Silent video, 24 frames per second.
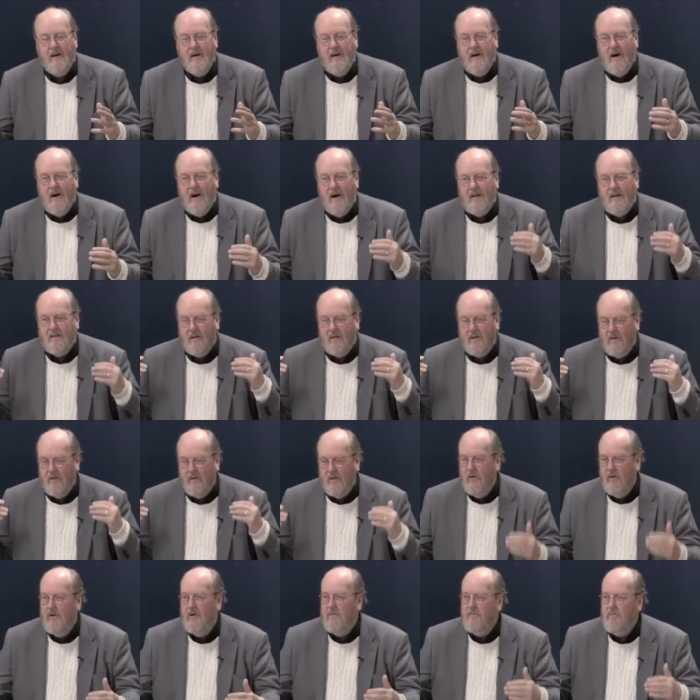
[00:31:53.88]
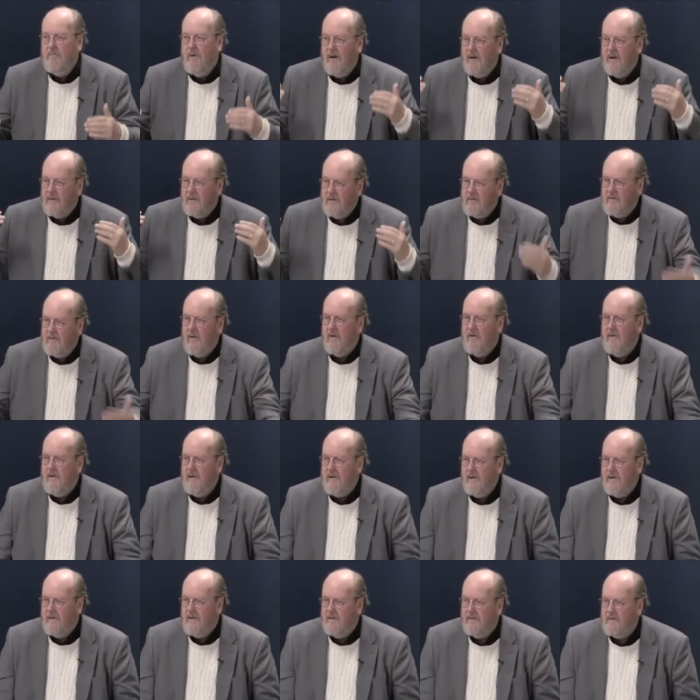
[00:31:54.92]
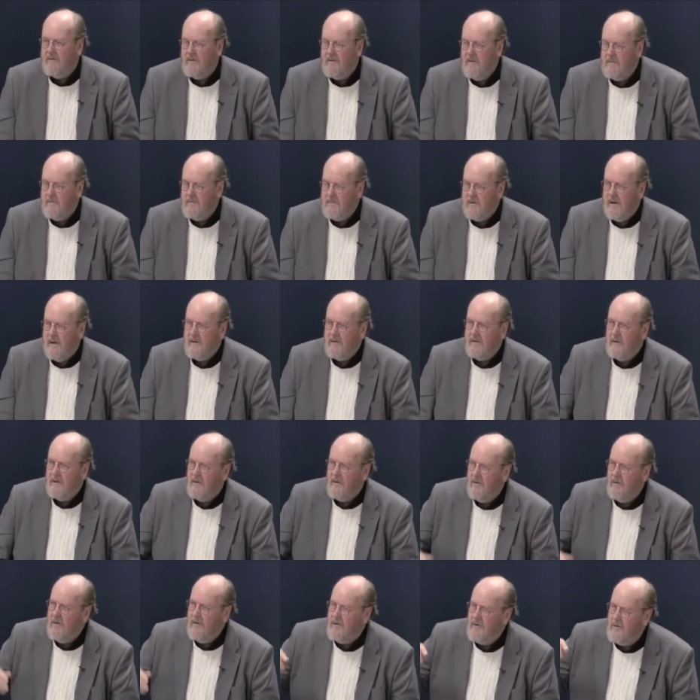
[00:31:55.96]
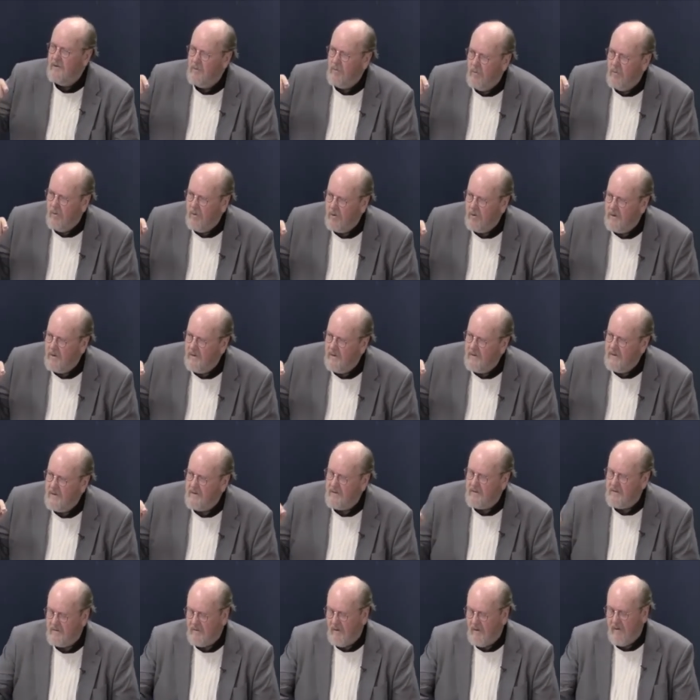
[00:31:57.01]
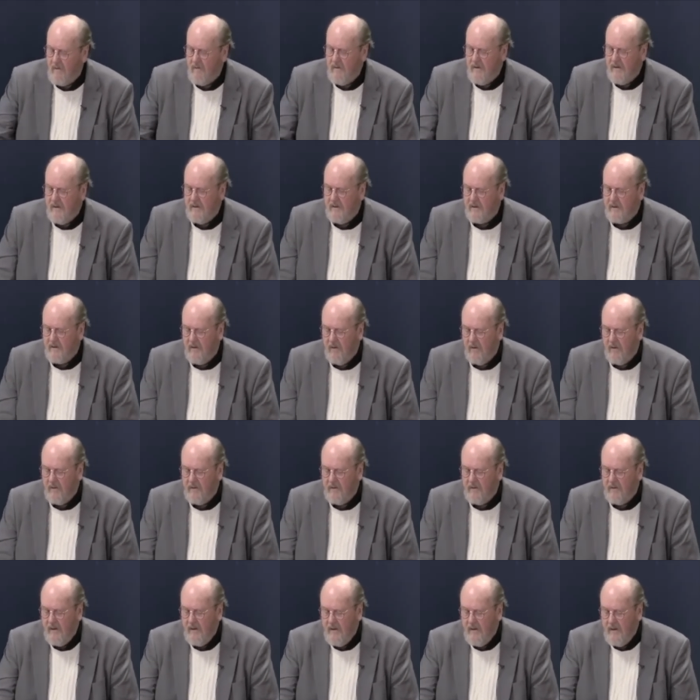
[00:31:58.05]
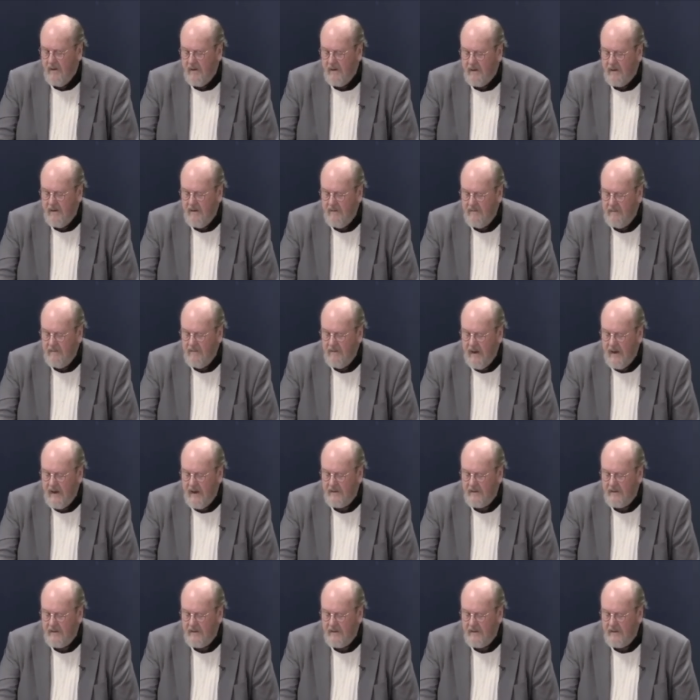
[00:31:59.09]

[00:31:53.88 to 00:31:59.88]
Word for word: I had to learn my authority in scripture. I had to learn to walk in the authority that God give, had